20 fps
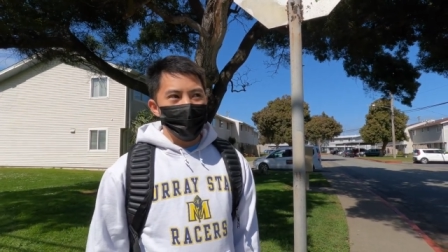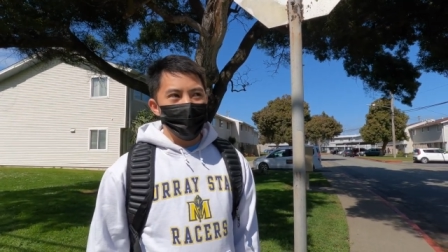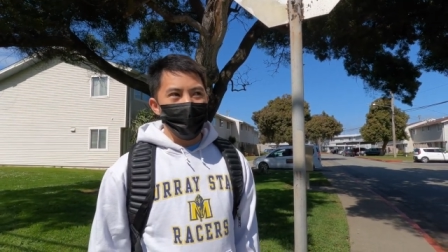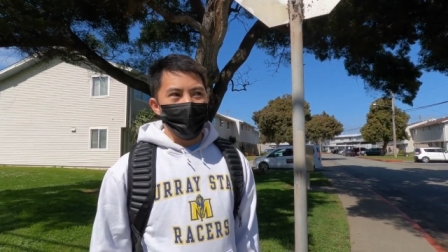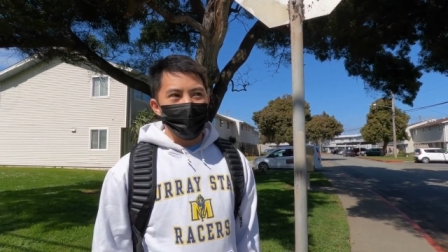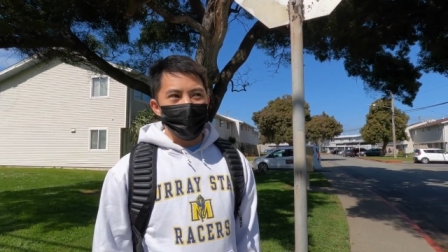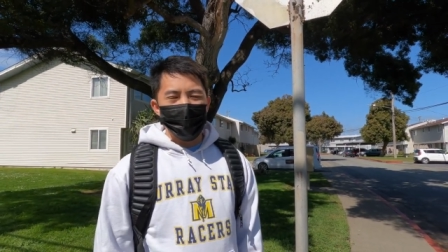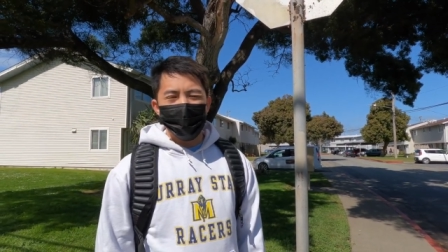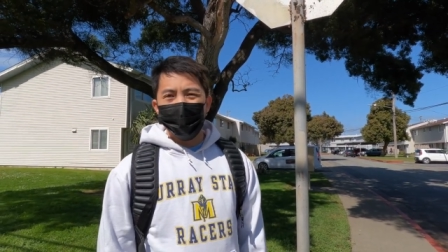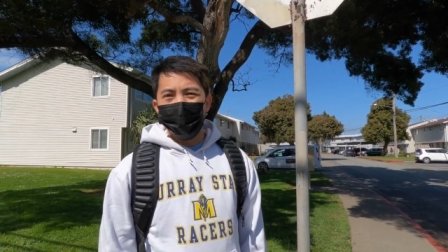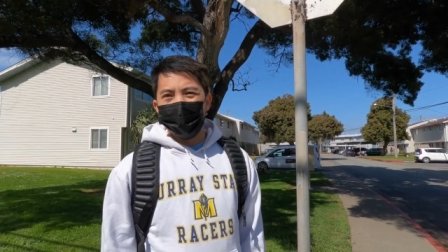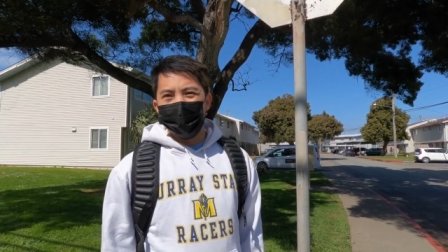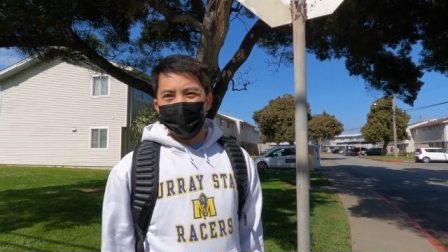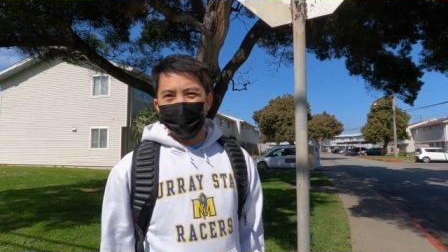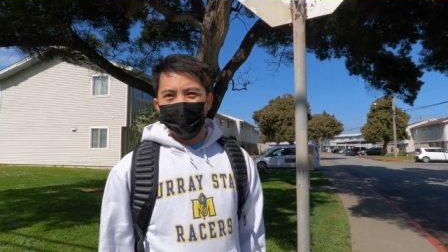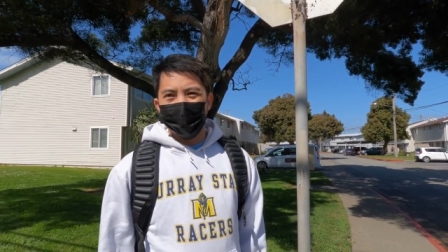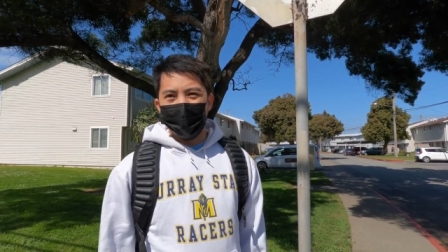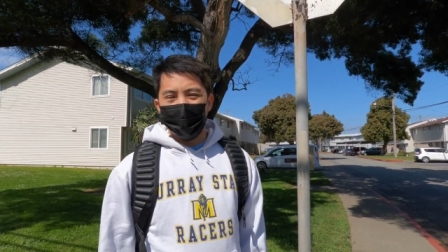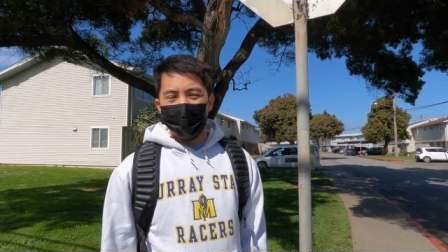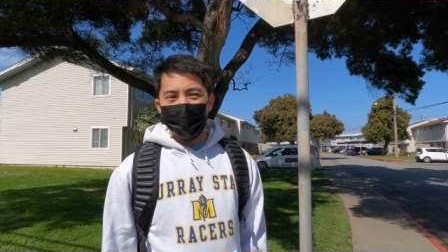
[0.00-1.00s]
don't even
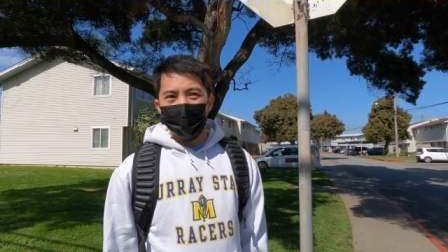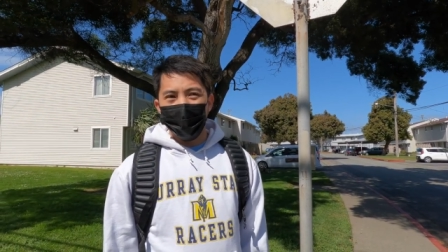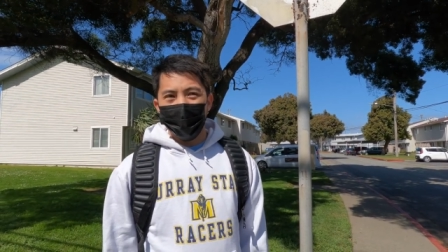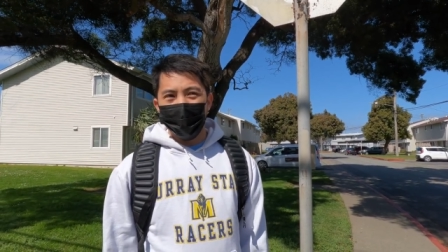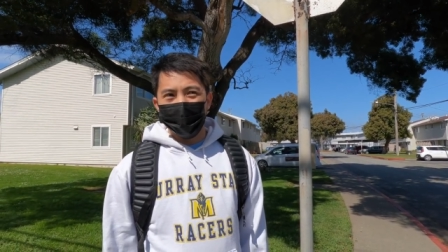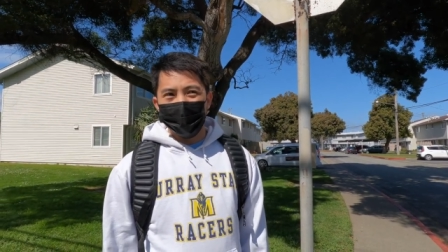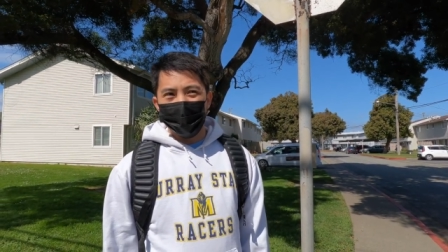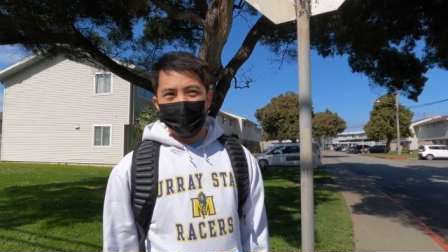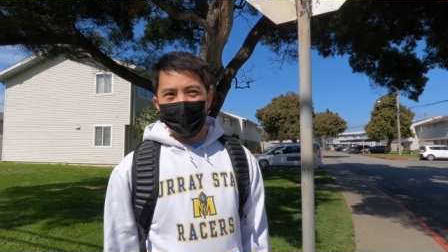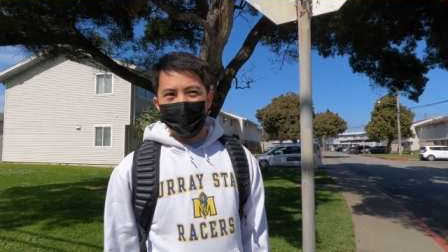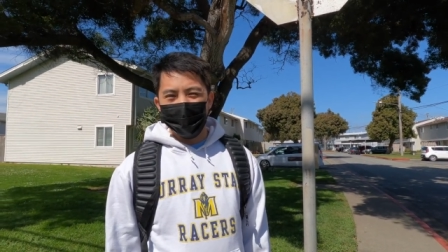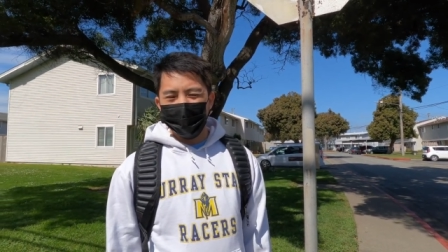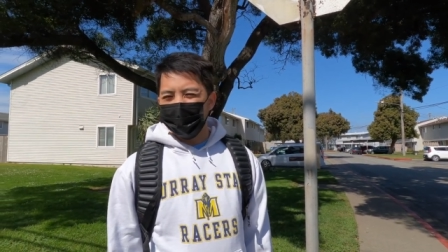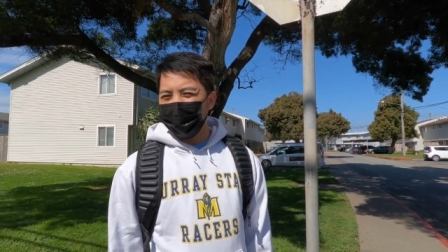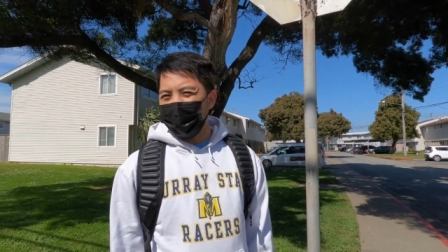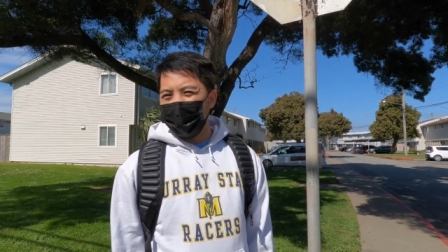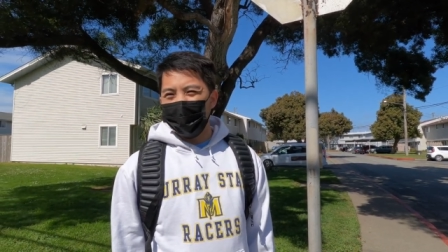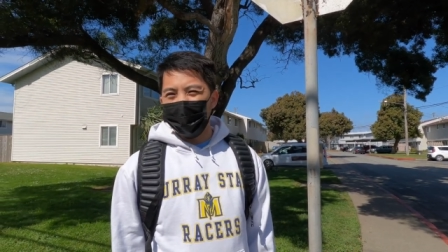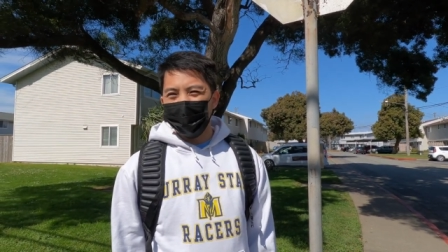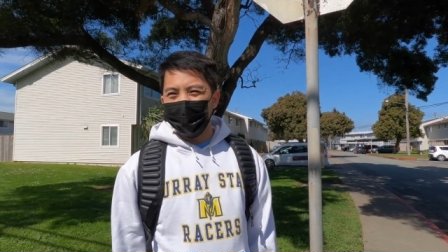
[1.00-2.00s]
understand where to
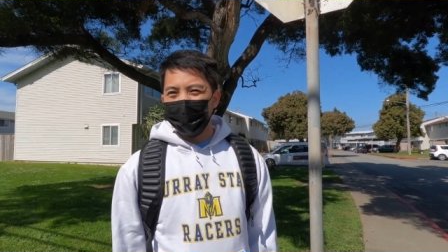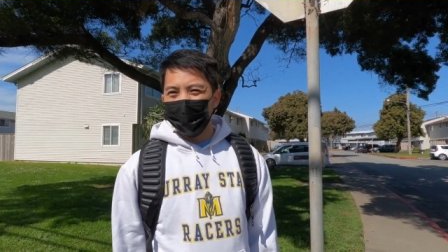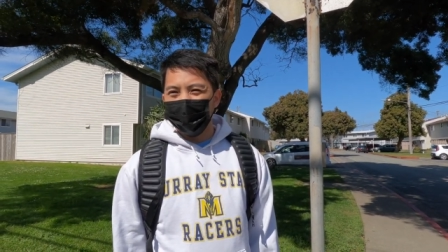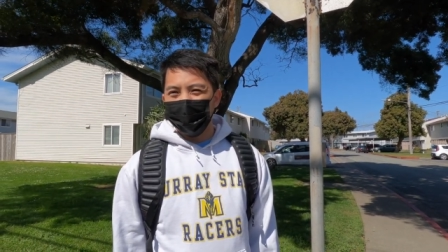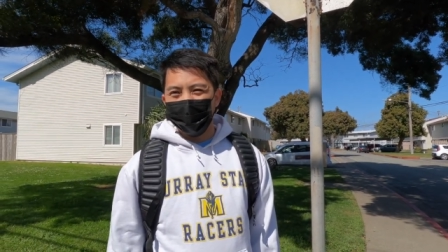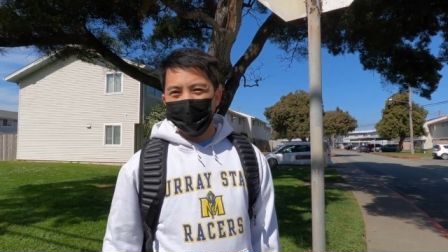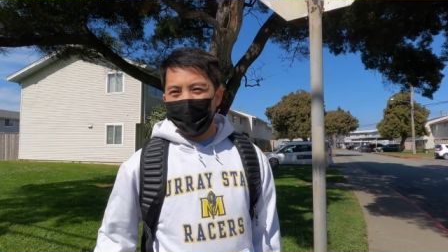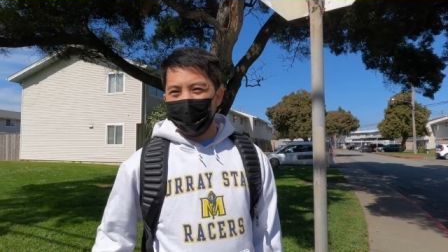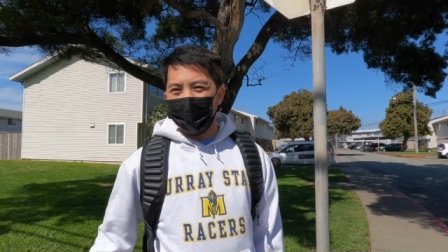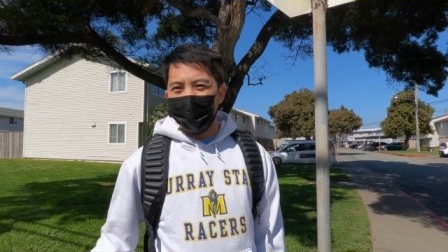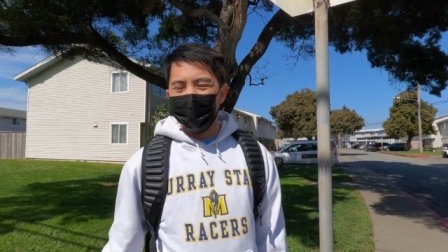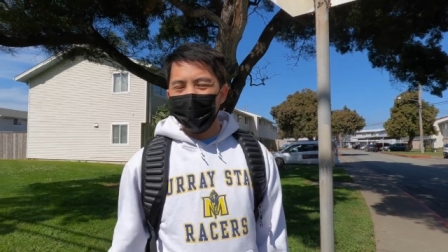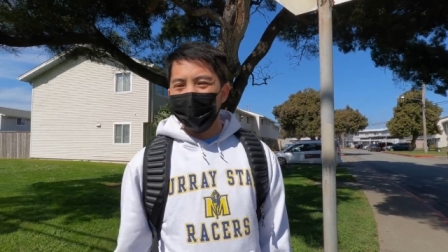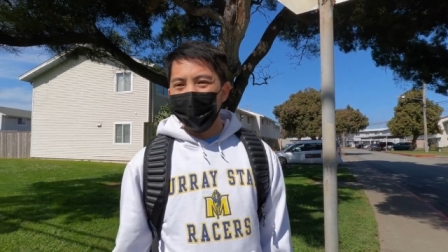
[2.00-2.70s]
classify Treasure Island